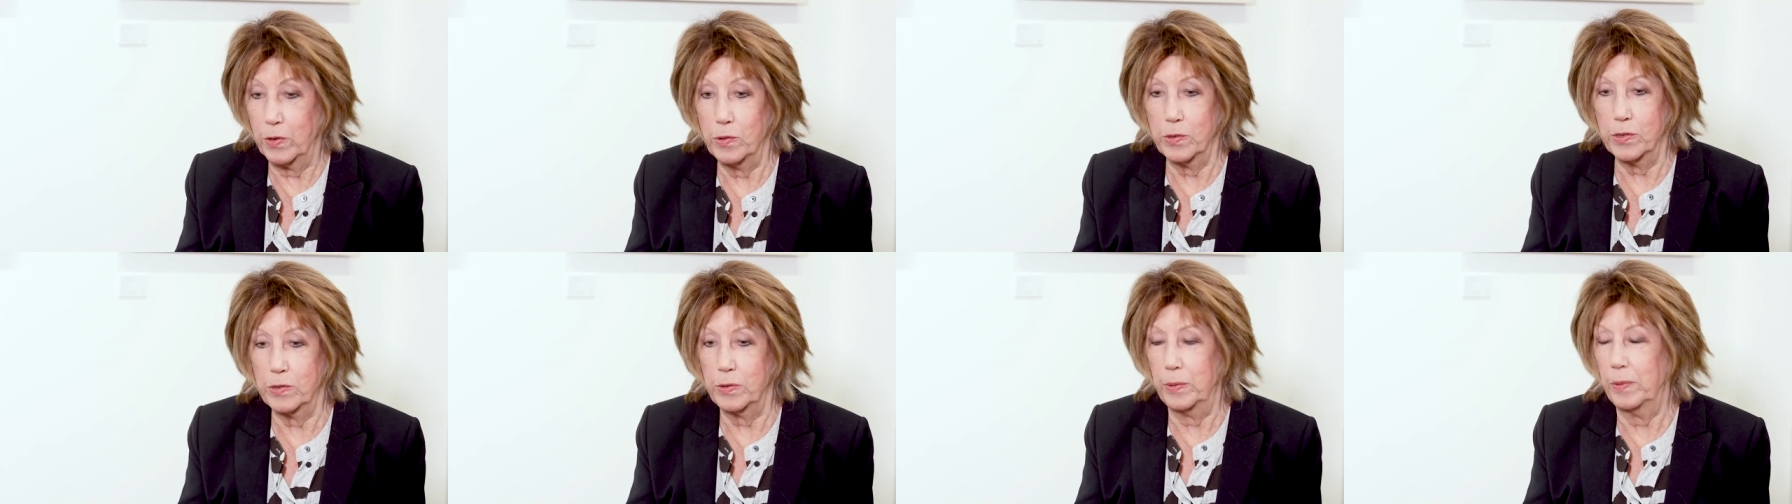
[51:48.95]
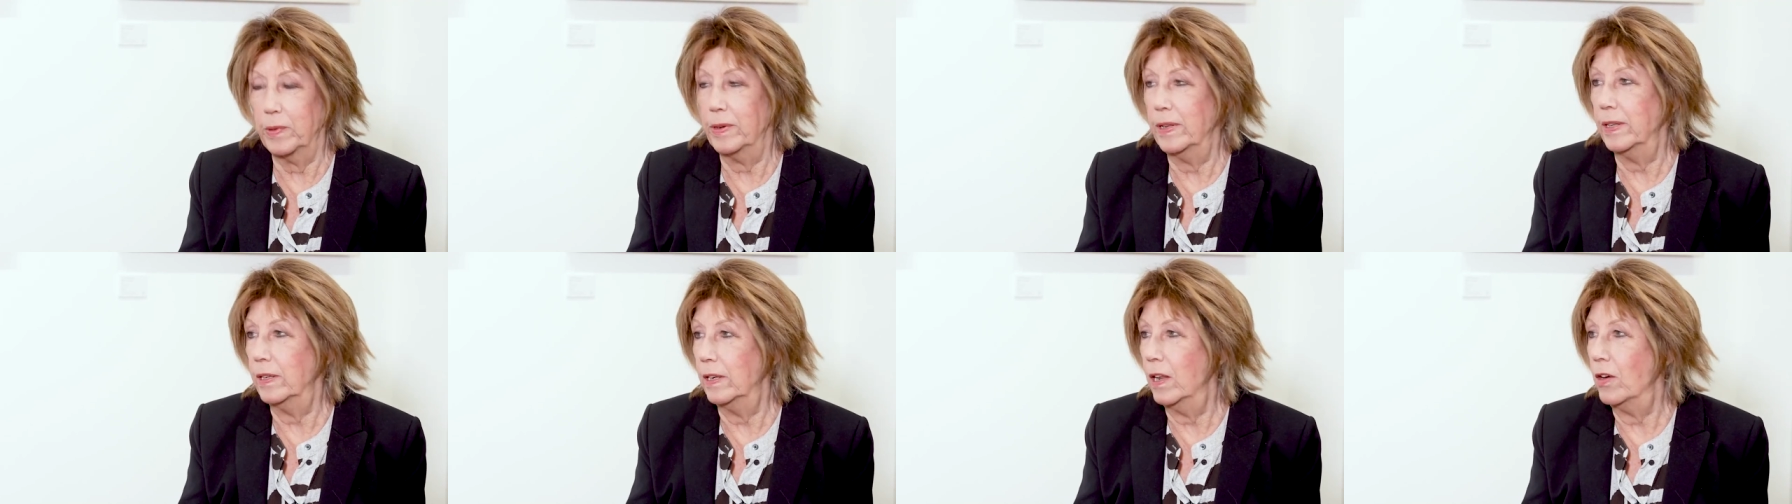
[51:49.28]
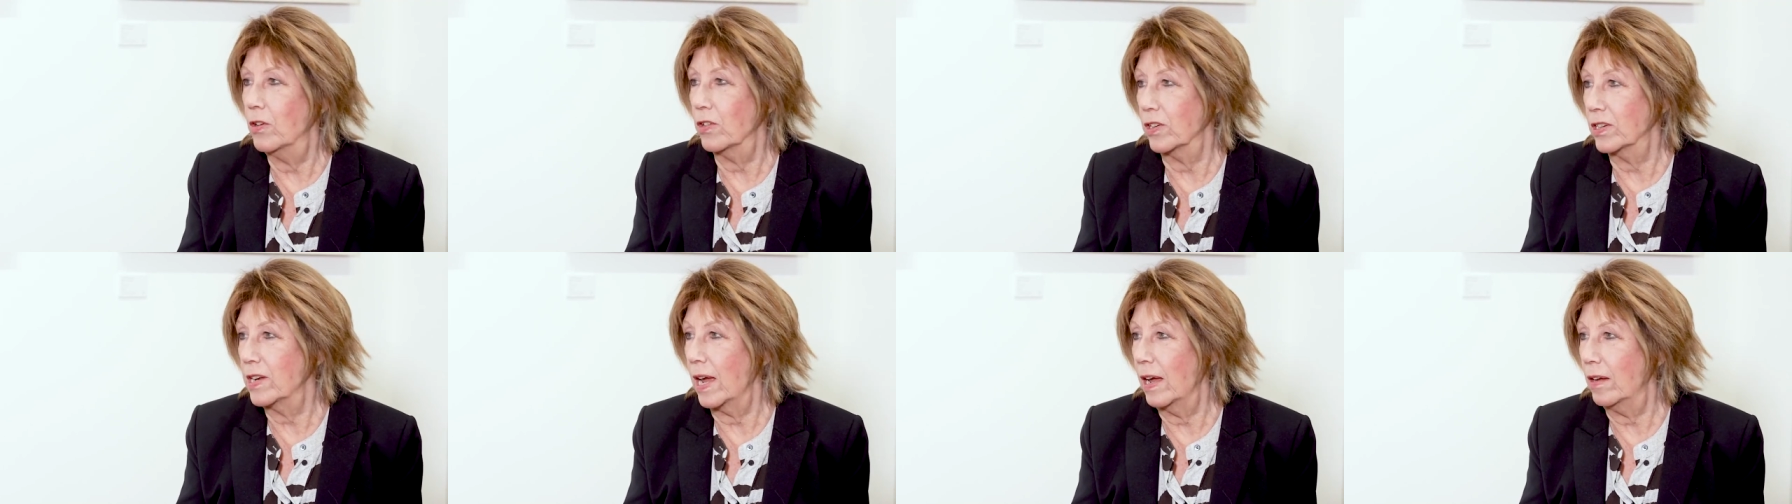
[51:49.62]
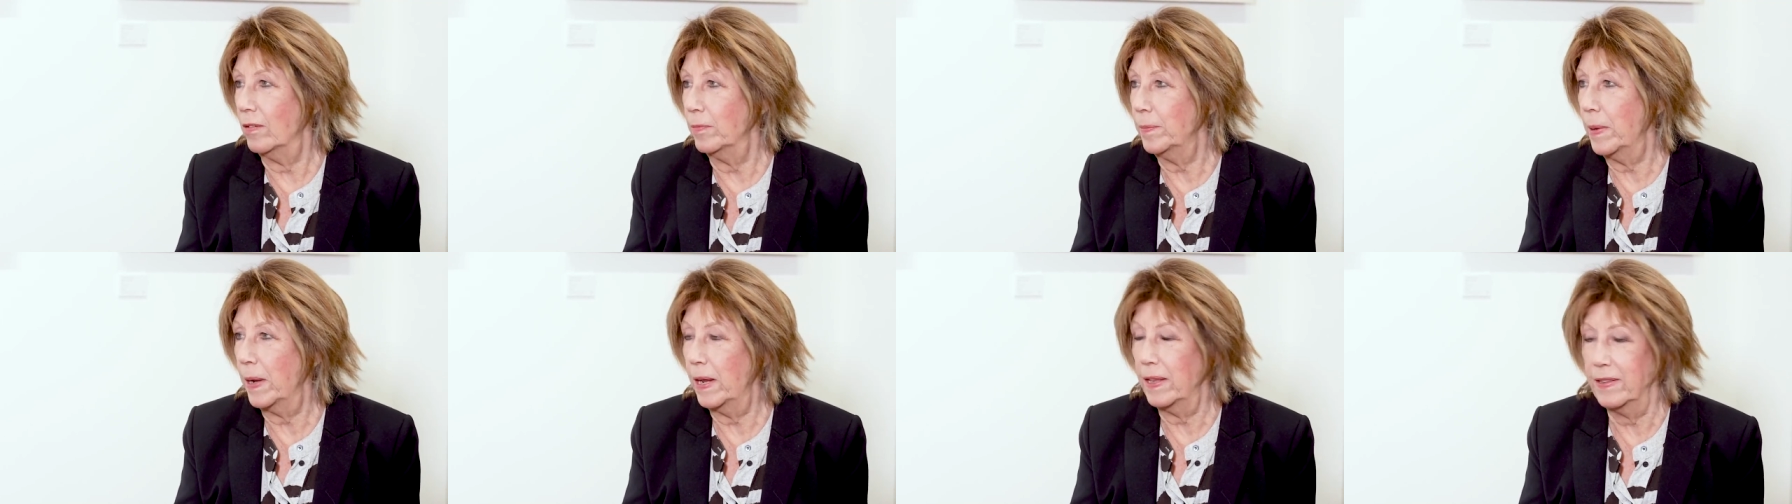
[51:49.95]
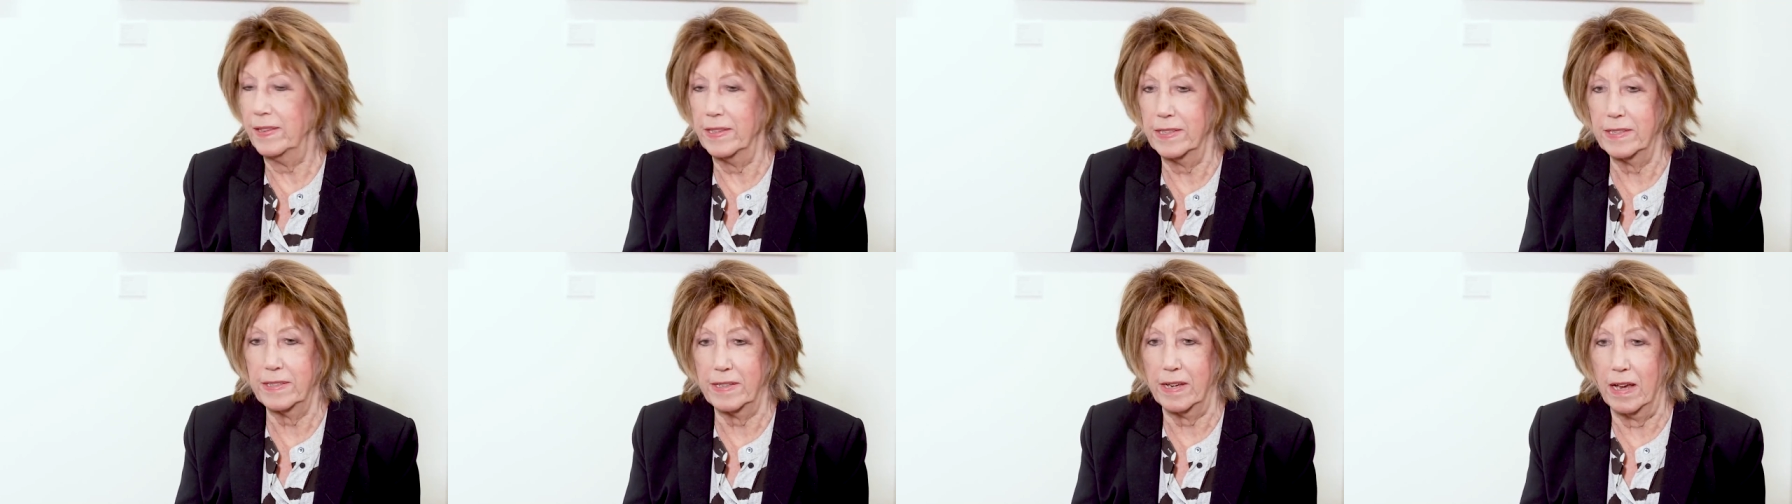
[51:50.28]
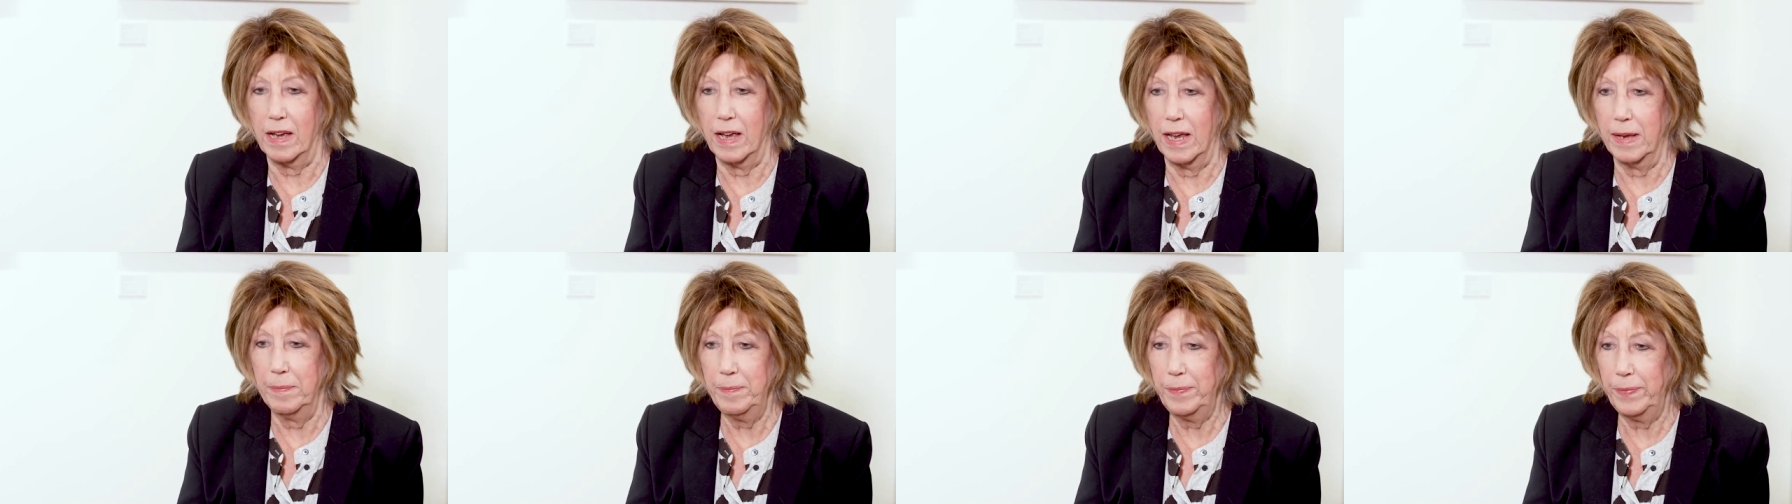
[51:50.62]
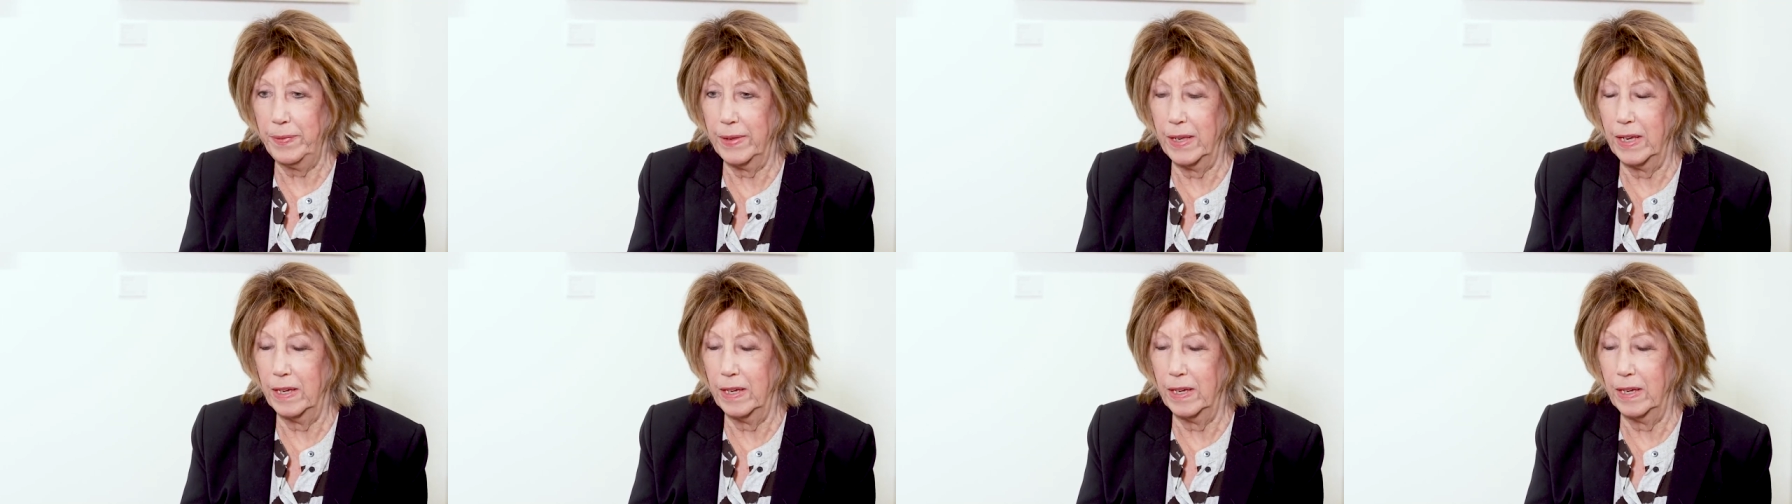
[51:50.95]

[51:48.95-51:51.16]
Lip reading: course we're in lockdown by this time,